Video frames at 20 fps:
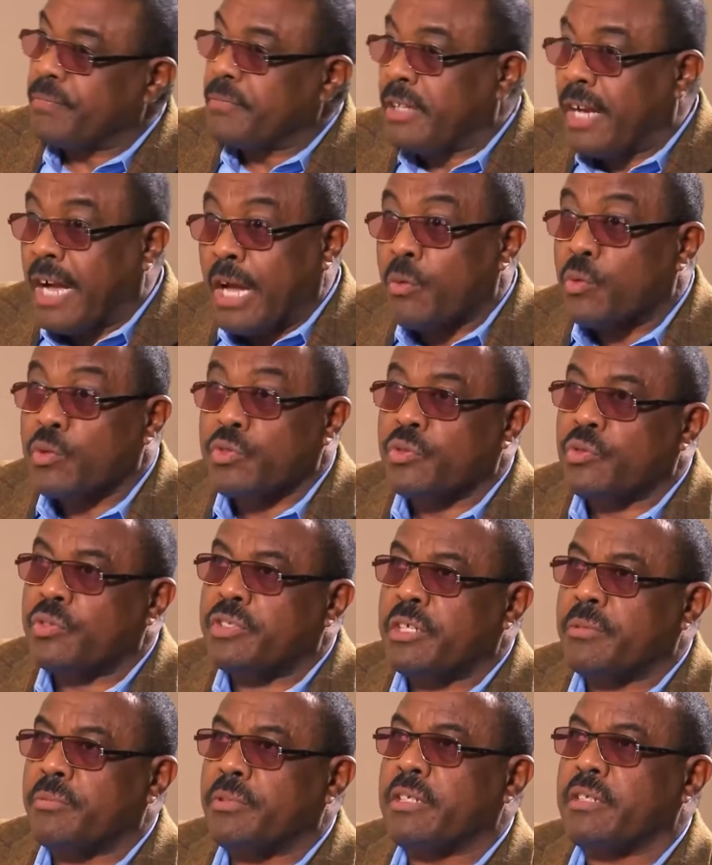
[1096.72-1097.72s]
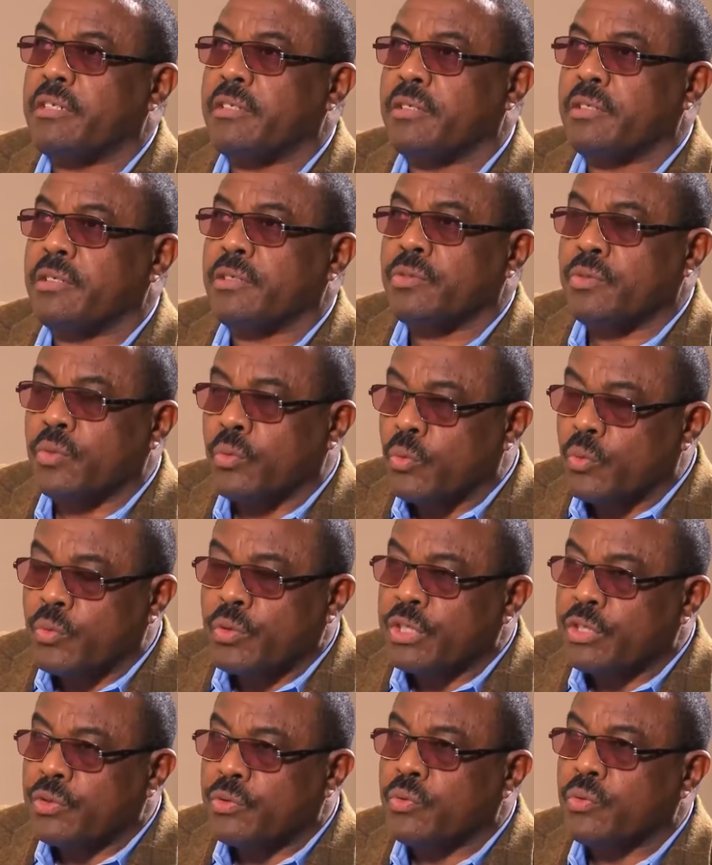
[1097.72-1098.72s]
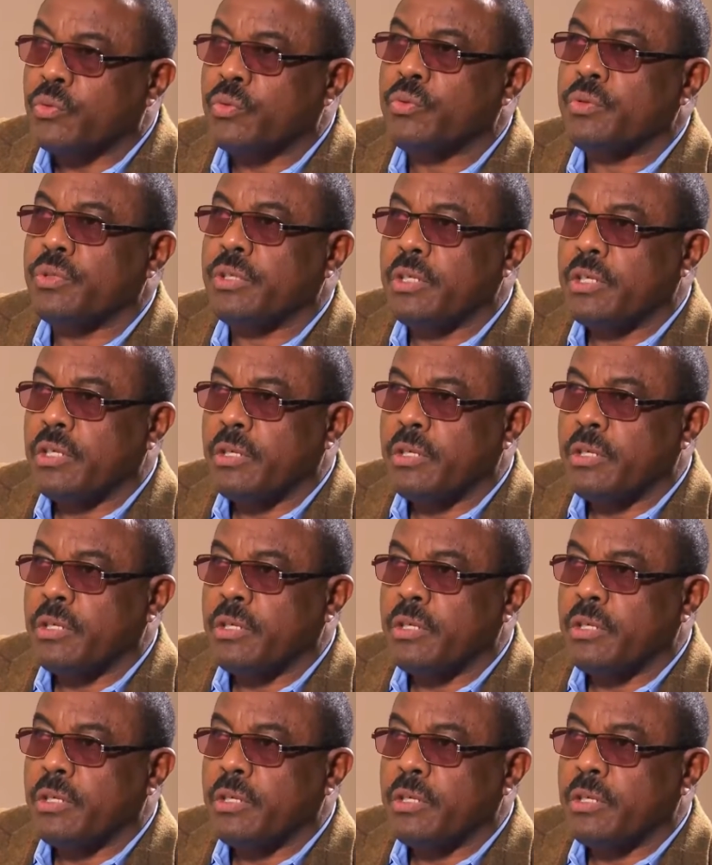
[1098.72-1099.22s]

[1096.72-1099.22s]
I was not able to look into